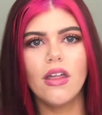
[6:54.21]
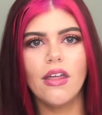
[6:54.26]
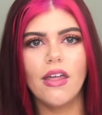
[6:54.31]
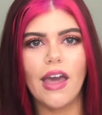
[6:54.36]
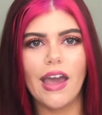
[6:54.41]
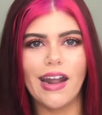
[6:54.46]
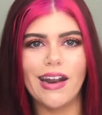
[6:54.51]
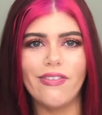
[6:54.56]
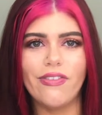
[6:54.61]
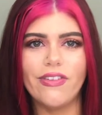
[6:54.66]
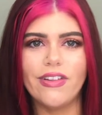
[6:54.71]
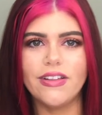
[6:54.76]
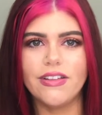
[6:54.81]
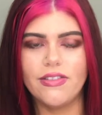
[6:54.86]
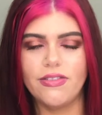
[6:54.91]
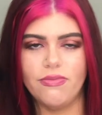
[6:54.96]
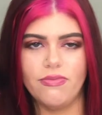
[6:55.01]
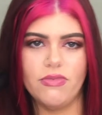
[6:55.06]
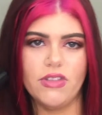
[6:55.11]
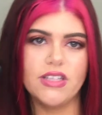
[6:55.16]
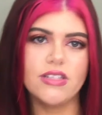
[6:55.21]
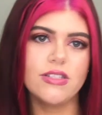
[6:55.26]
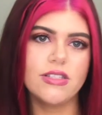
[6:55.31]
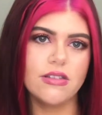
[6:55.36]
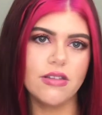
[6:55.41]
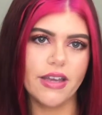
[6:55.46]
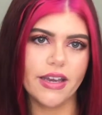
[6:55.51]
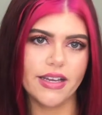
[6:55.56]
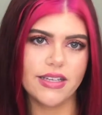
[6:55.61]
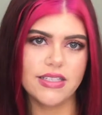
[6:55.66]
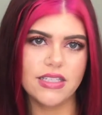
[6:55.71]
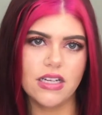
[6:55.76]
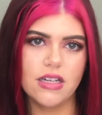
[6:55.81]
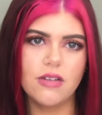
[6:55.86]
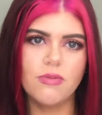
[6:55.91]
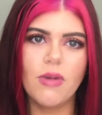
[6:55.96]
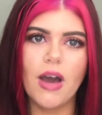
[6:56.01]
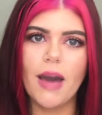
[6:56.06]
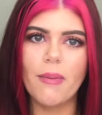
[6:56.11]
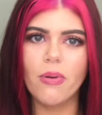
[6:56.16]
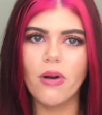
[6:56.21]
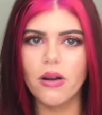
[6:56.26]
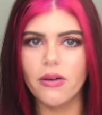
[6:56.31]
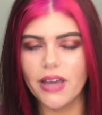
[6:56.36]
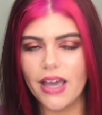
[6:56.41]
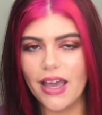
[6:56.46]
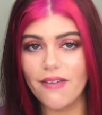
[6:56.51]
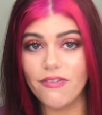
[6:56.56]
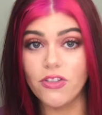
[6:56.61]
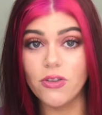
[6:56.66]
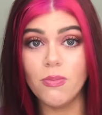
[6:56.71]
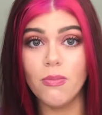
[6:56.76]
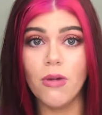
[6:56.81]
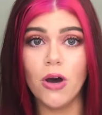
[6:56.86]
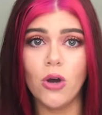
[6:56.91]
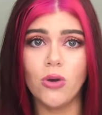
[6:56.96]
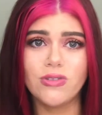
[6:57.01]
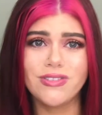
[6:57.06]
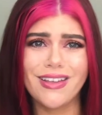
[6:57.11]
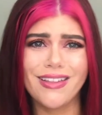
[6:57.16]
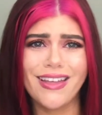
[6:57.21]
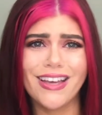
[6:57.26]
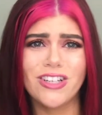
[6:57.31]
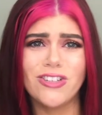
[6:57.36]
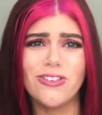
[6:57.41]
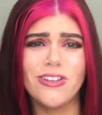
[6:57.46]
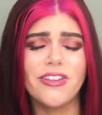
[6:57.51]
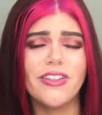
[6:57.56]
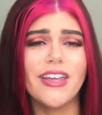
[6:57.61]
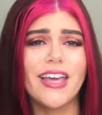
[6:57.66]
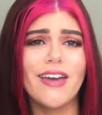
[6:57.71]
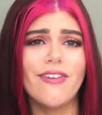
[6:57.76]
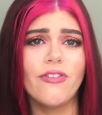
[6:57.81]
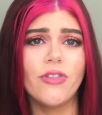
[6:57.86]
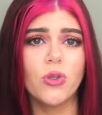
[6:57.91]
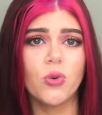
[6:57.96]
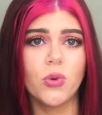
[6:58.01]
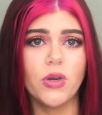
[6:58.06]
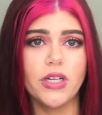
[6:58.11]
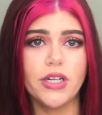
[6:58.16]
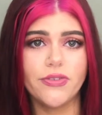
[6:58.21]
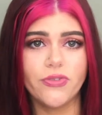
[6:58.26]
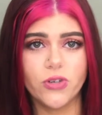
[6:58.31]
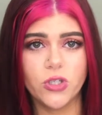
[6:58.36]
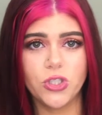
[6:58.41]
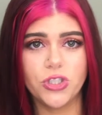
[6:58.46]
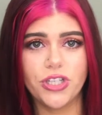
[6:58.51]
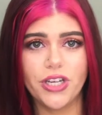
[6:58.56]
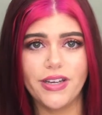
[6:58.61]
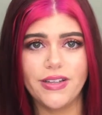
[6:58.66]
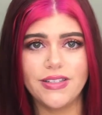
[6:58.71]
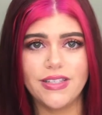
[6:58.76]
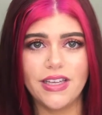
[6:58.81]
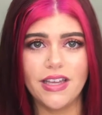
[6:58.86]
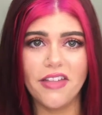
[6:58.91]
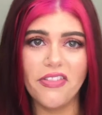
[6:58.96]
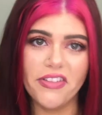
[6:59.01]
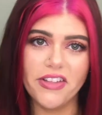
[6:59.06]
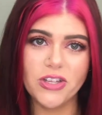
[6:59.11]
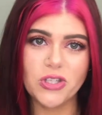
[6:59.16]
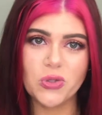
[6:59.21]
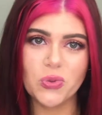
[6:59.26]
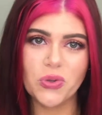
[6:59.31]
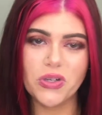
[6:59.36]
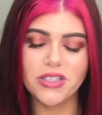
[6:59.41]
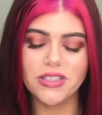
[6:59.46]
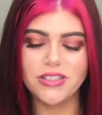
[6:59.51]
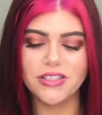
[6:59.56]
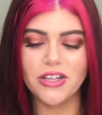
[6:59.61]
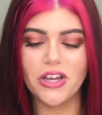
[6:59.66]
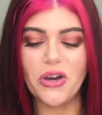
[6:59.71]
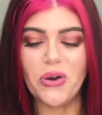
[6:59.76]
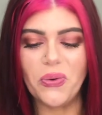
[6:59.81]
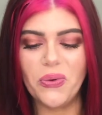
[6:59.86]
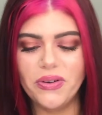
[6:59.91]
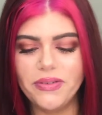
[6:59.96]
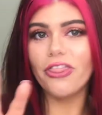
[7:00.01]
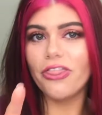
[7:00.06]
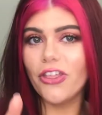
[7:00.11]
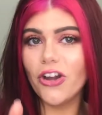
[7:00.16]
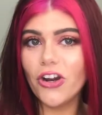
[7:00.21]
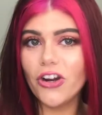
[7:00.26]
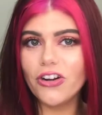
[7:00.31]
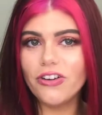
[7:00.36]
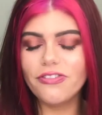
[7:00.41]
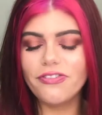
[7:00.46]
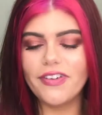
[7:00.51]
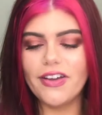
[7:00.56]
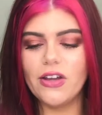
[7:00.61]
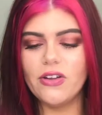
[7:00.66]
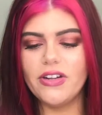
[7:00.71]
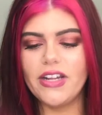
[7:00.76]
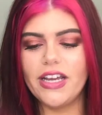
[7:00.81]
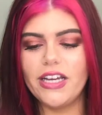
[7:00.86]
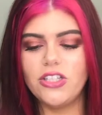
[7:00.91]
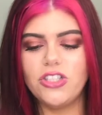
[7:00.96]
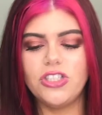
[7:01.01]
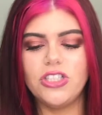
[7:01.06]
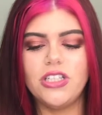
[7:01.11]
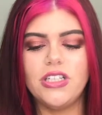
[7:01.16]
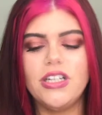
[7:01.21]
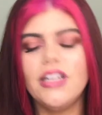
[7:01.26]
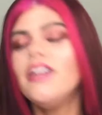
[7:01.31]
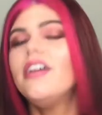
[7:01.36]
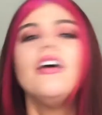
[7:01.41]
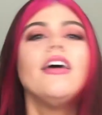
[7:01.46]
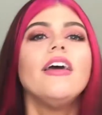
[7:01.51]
and this, like I said, I probably have the most. I actually think I have 3 different shades in this one. So, third foundation